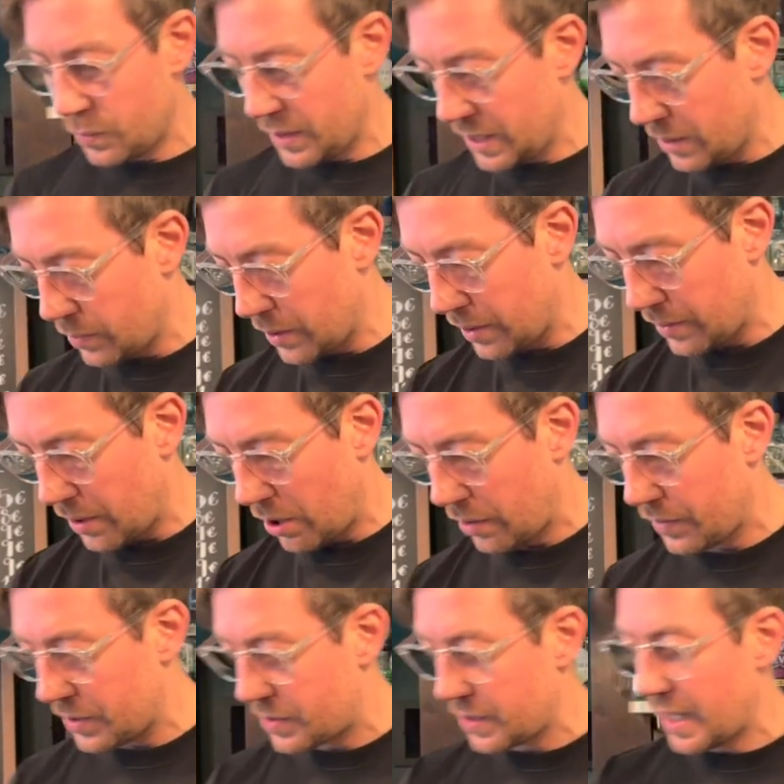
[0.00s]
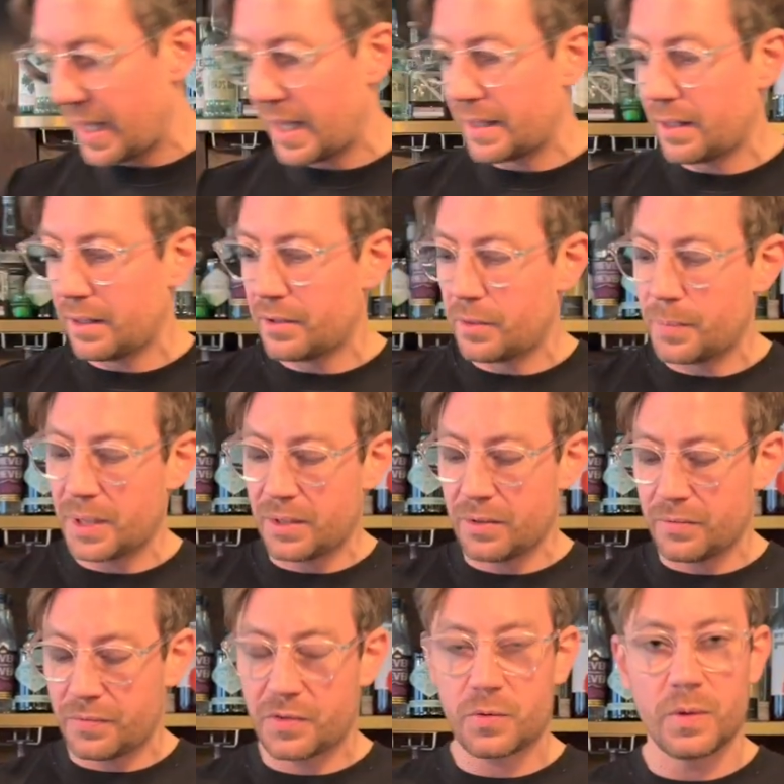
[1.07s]
we will obviously add a little bit
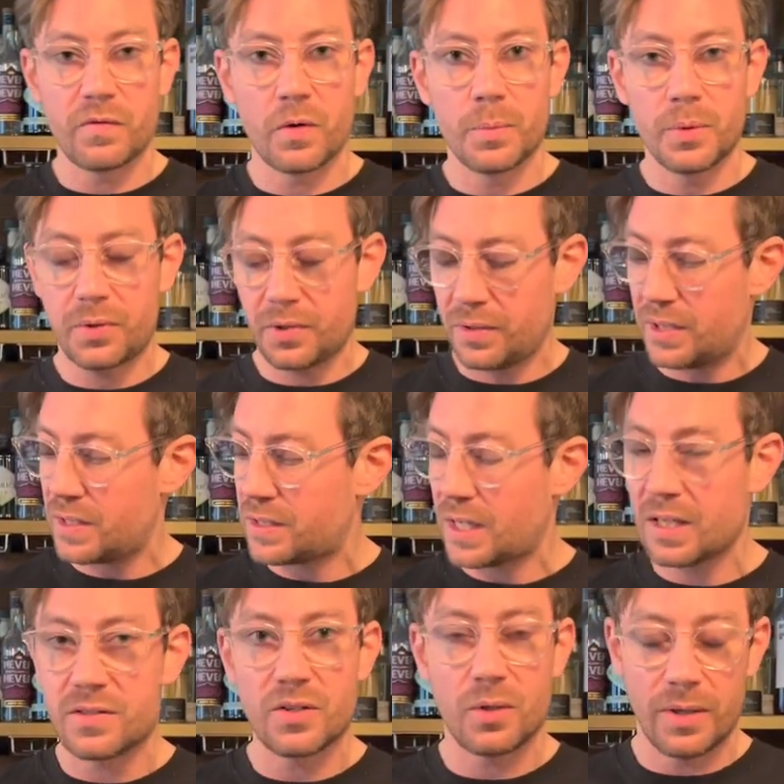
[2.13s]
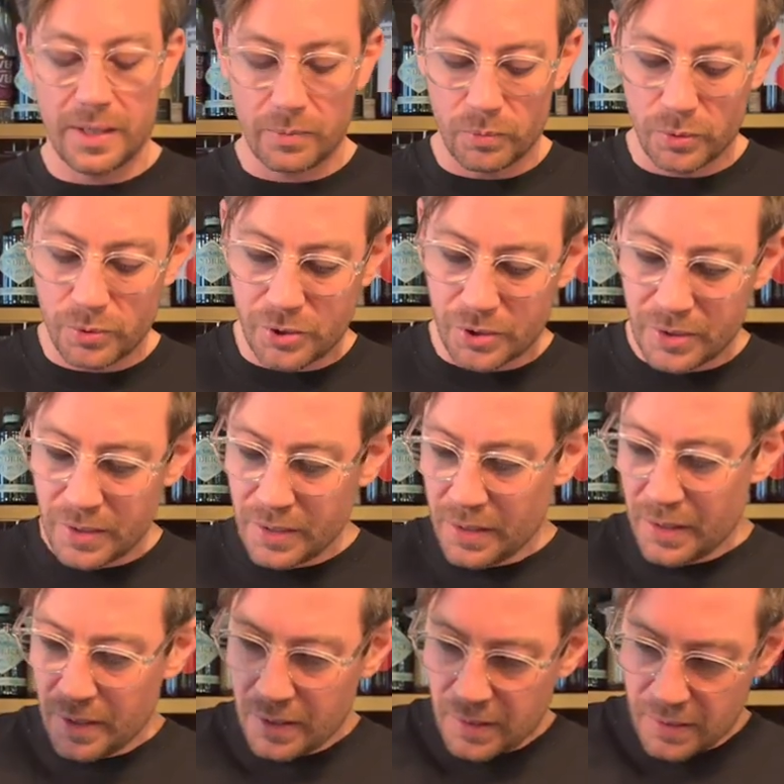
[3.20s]
of sweet vermouth, in this case, Dolan Rouge.
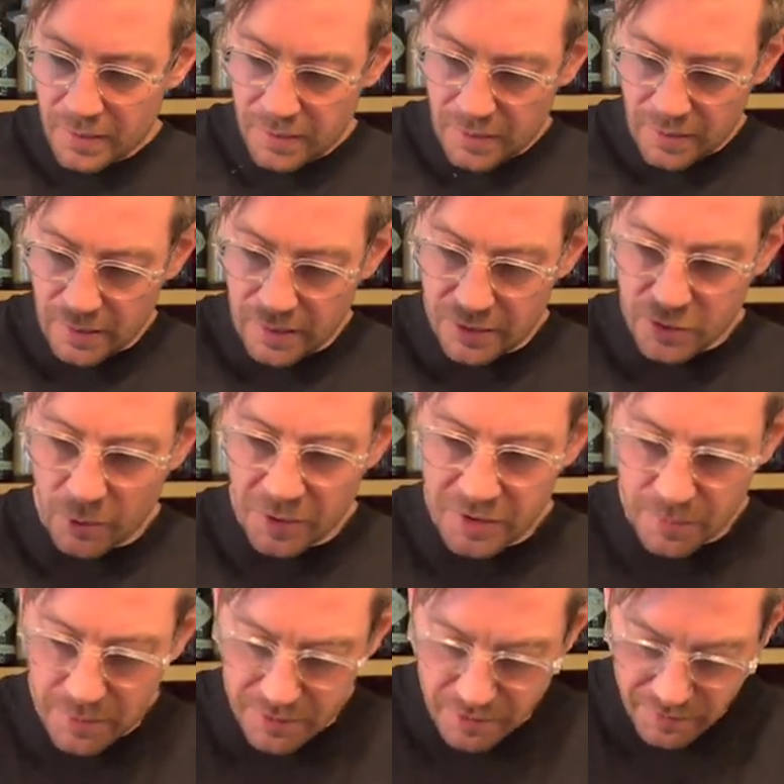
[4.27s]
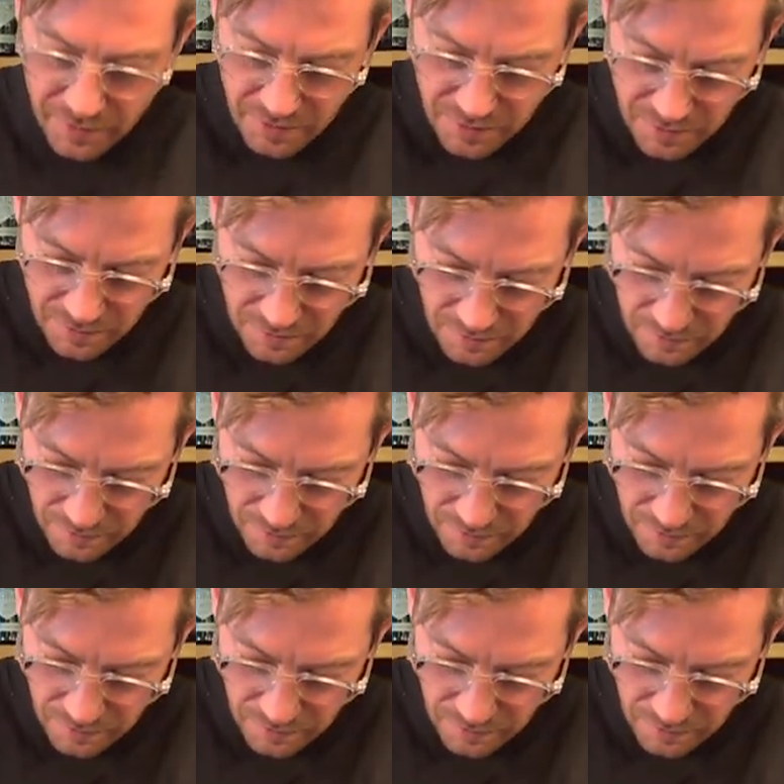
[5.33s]
20 mils of this.